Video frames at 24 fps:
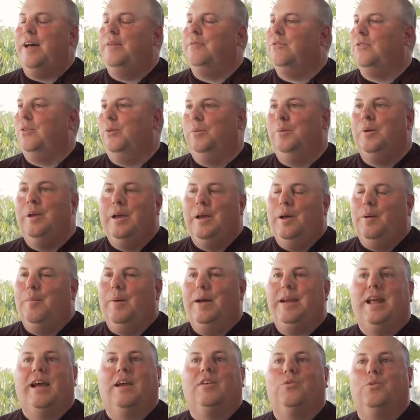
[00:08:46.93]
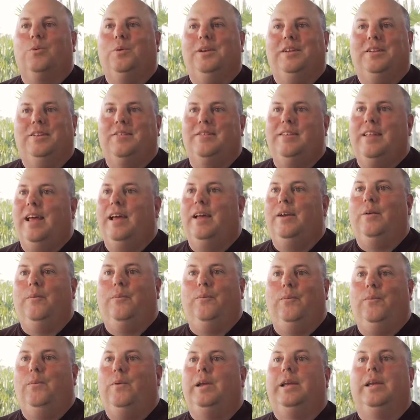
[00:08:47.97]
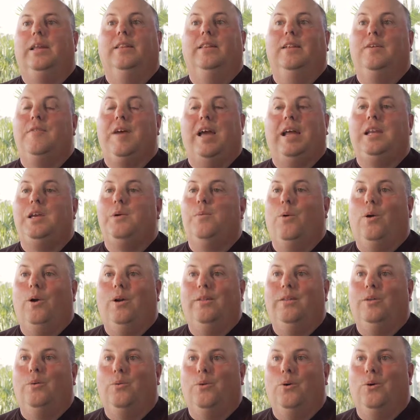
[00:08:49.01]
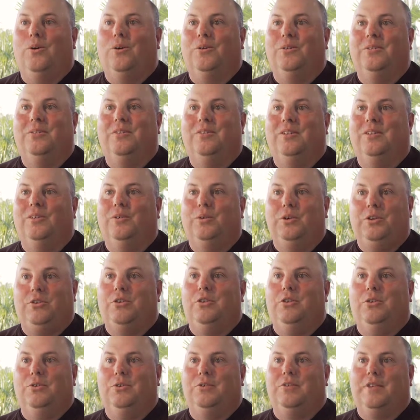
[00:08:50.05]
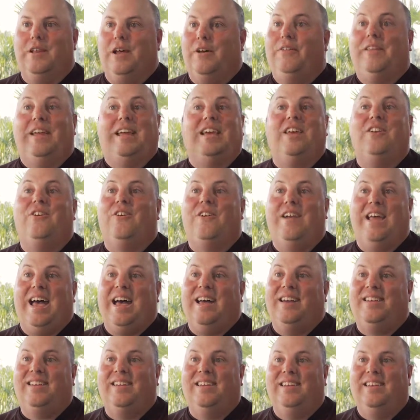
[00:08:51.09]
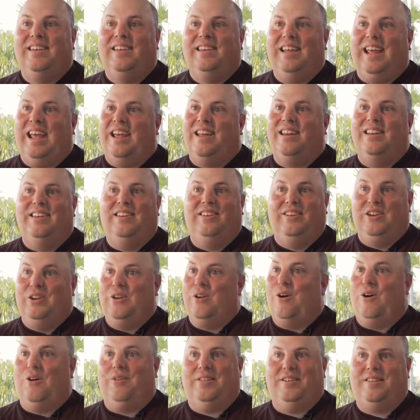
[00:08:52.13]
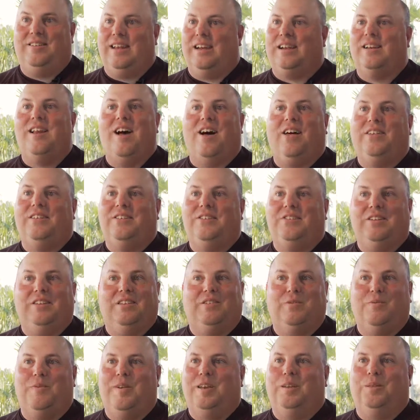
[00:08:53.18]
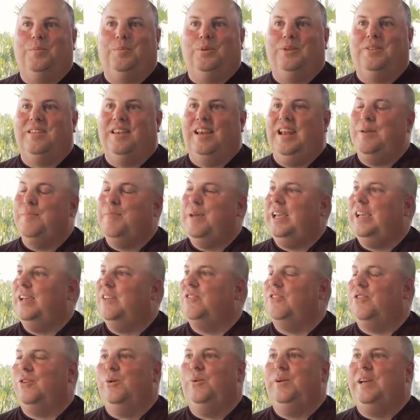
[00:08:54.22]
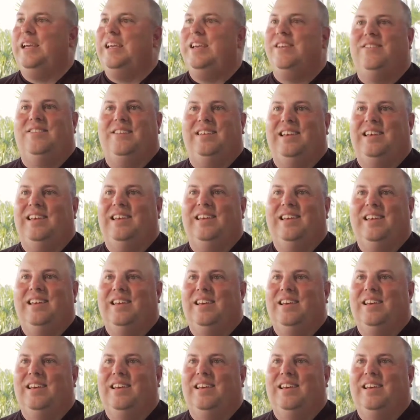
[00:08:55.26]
that. So my next one is that we can live anywhere in the world we choose. Now the internet and all the technology that's available today make it so easy